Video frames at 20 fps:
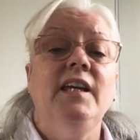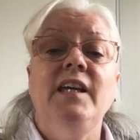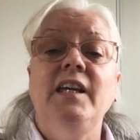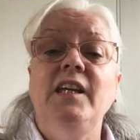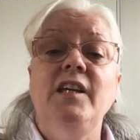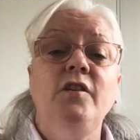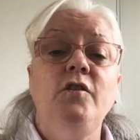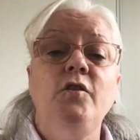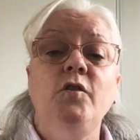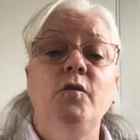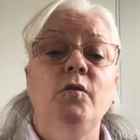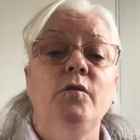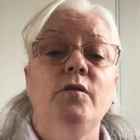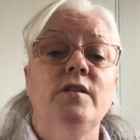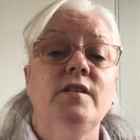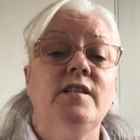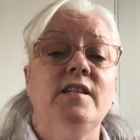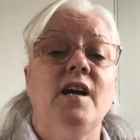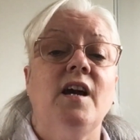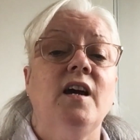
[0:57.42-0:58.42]
He knew
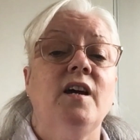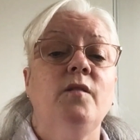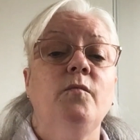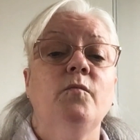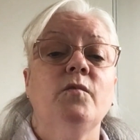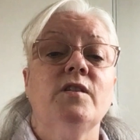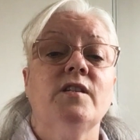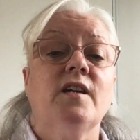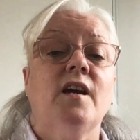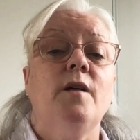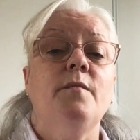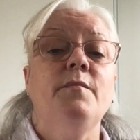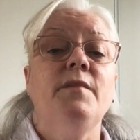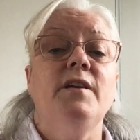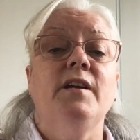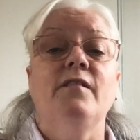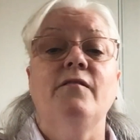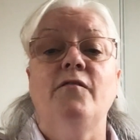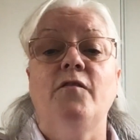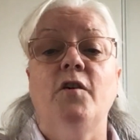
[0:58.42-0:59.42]
the time was
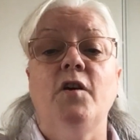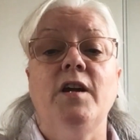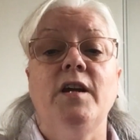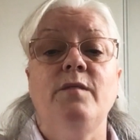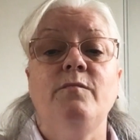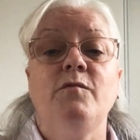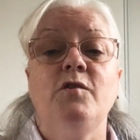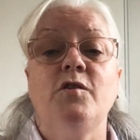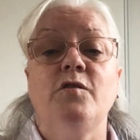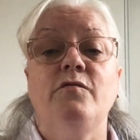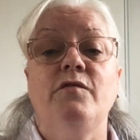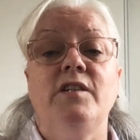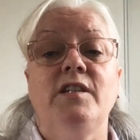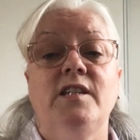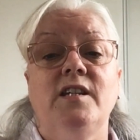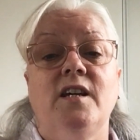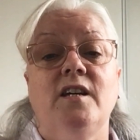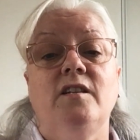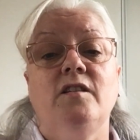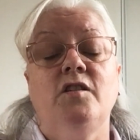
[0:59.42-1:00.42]
coming for him to
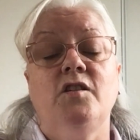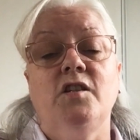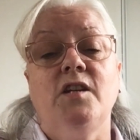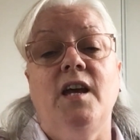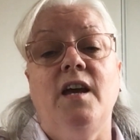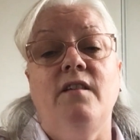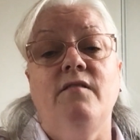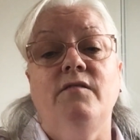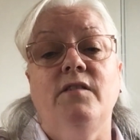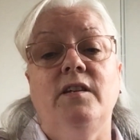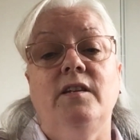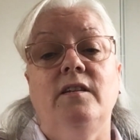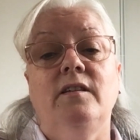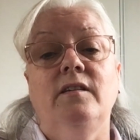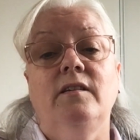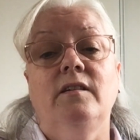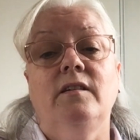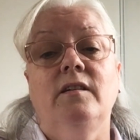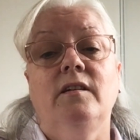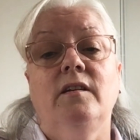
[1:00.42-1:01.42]
return to
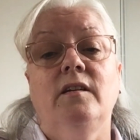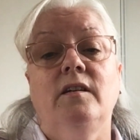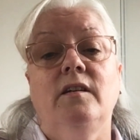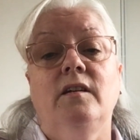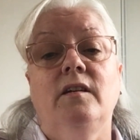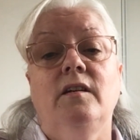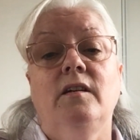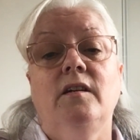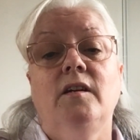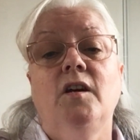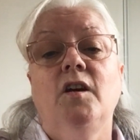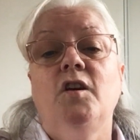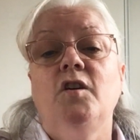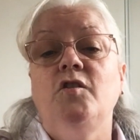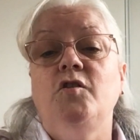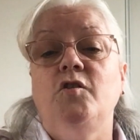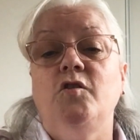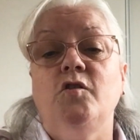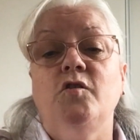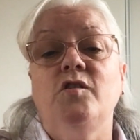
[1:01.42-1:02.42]
heaven.
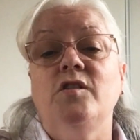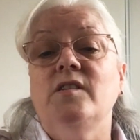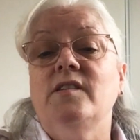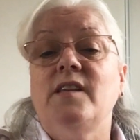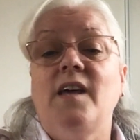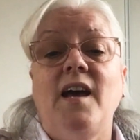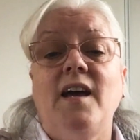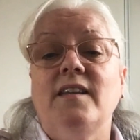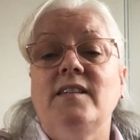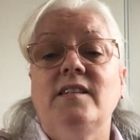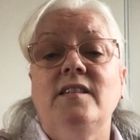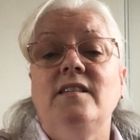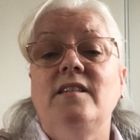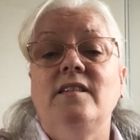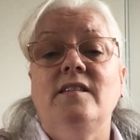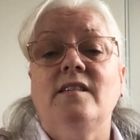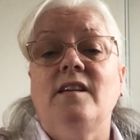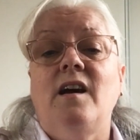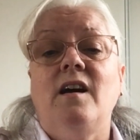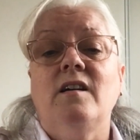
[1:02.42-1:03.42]
Judas had in
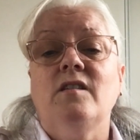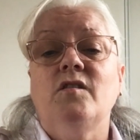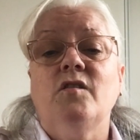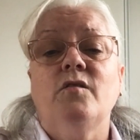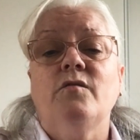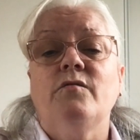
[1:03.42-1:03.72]
his heart